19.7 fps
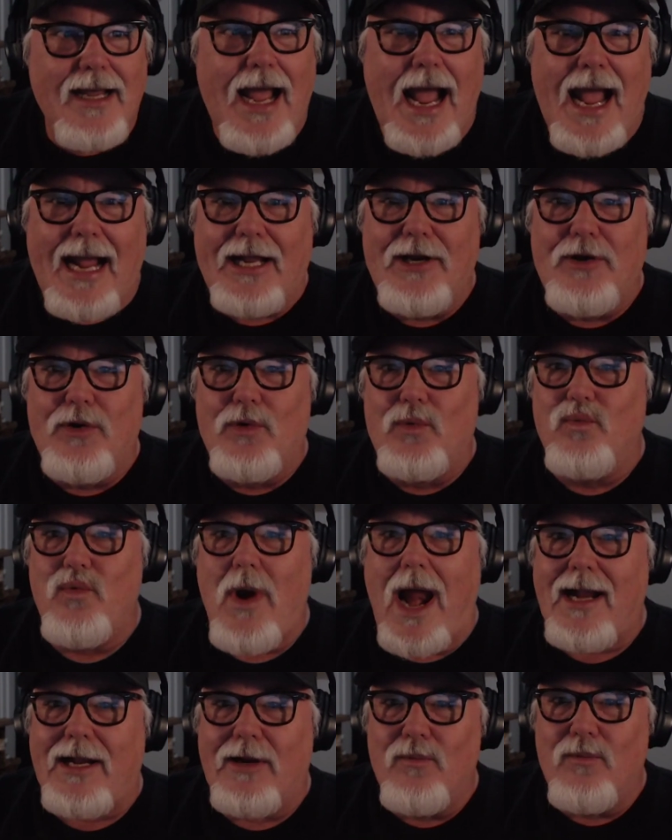I can do
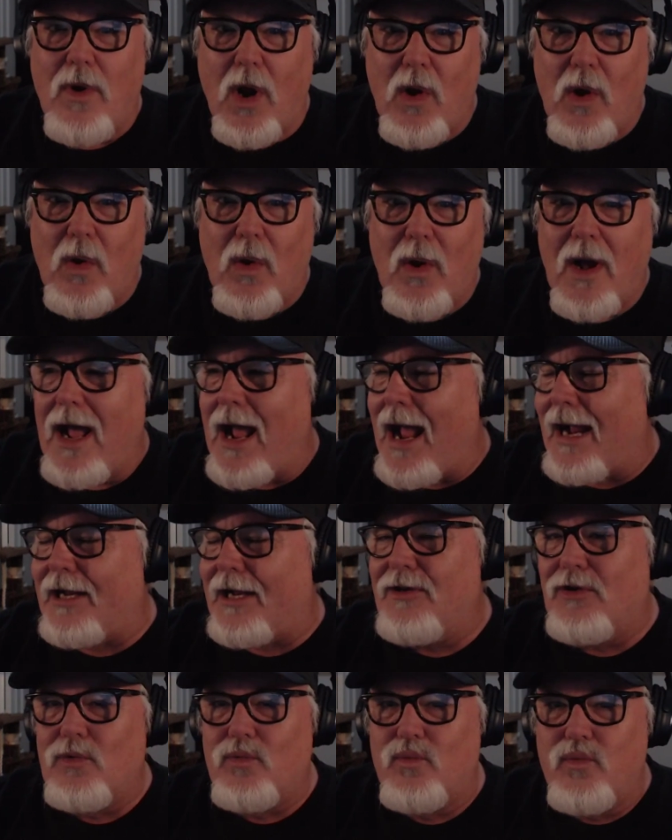rock and roll. I can
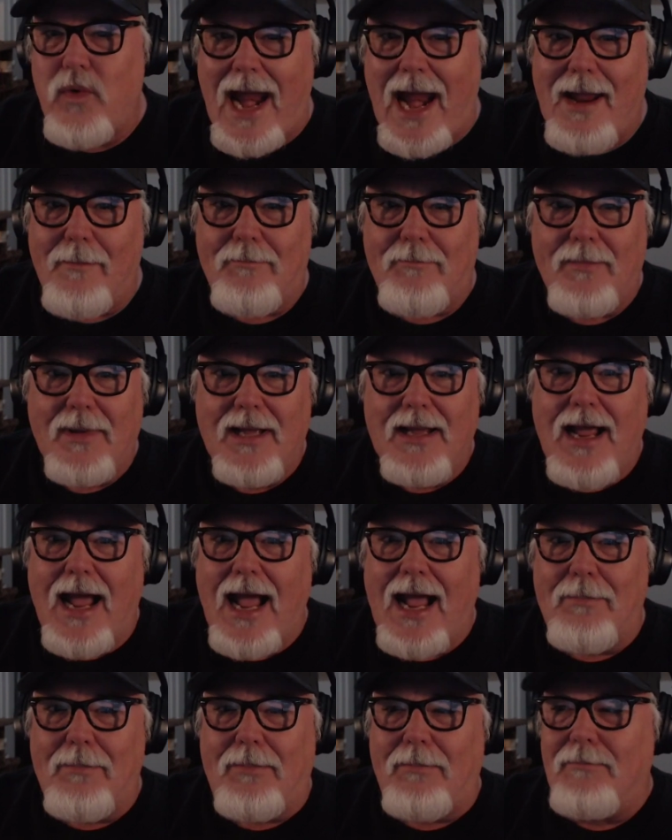do rap.
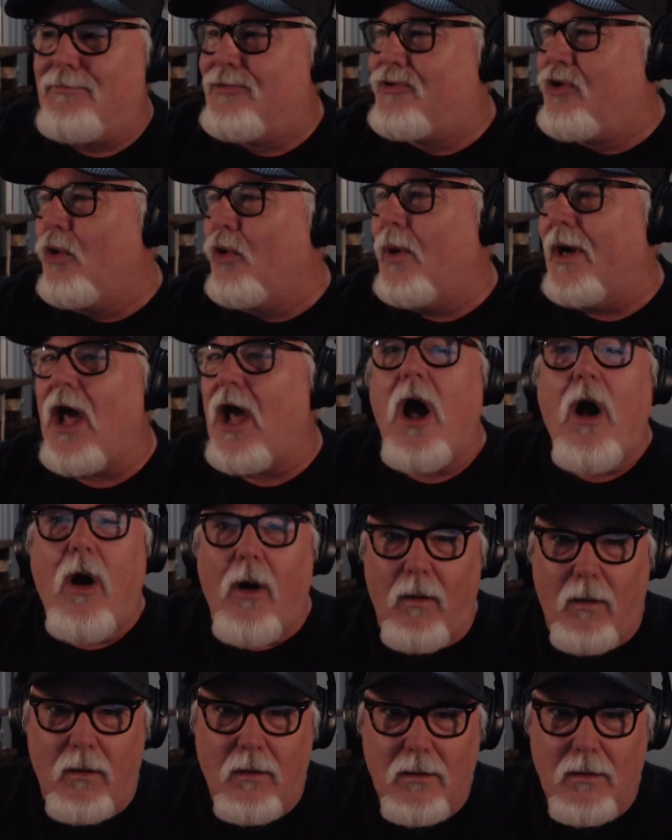I do it
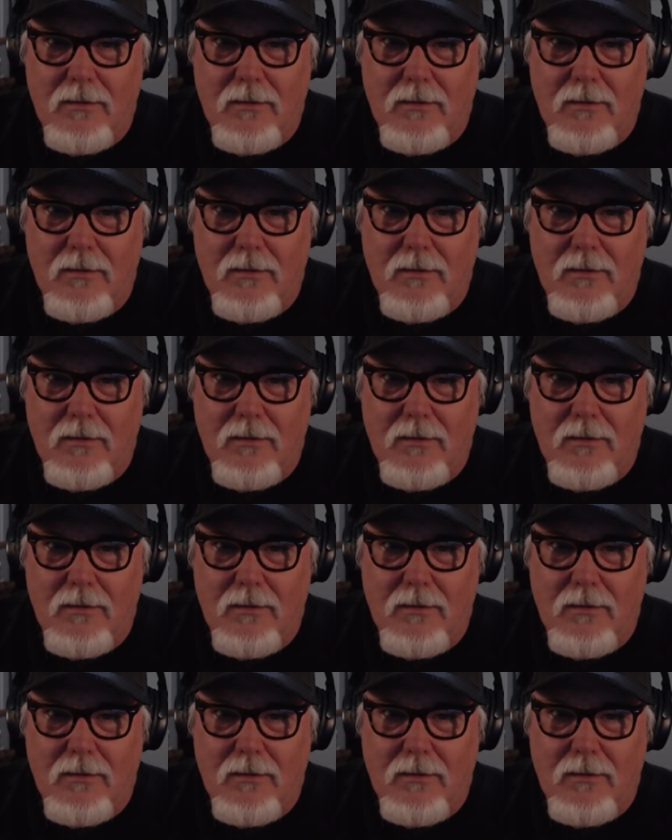all.